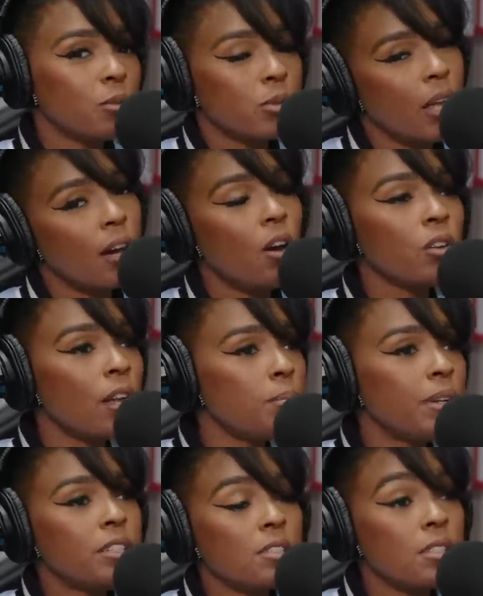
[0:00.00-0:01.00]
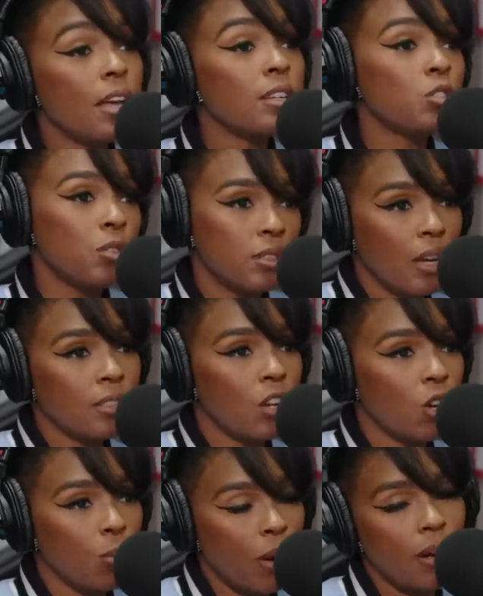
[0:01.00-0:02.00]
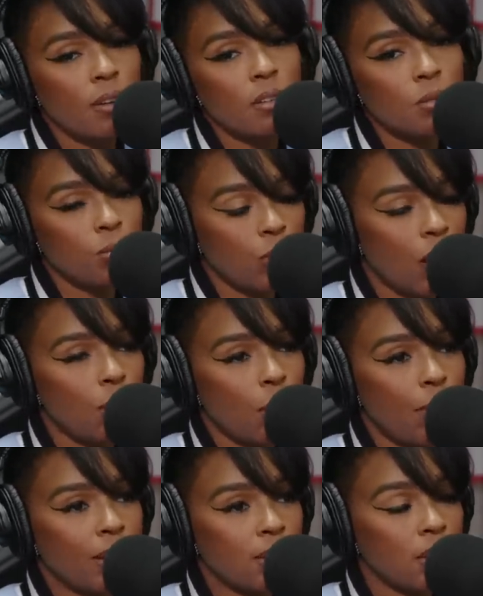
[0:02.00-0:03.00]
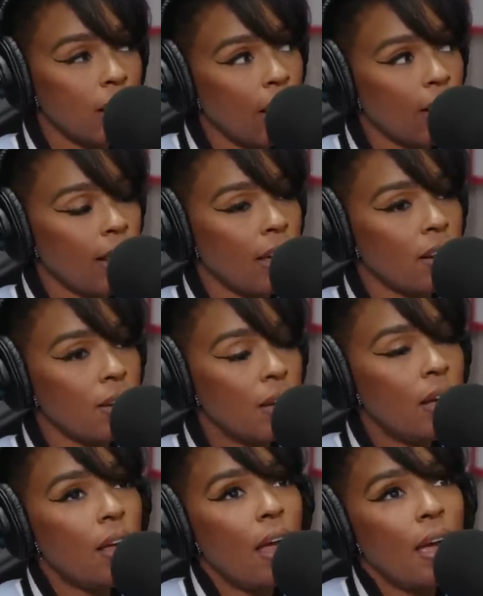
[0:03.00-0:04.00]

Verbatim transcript: was like, "Oh, let me just test you," because I told him I'd become a pescatarian, mm-hmm.